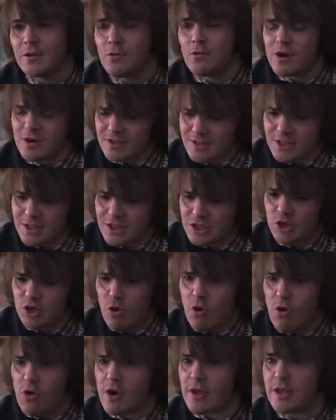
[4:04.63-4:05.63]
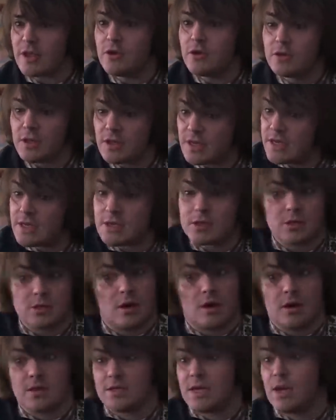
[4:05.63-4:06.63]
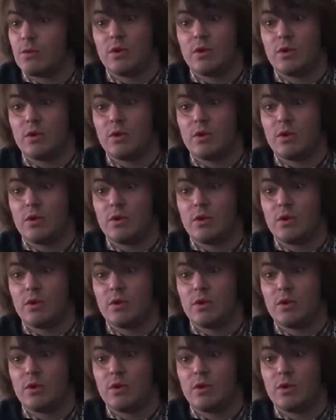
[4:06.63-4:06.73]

Where's the joy? You're the lead guitarist,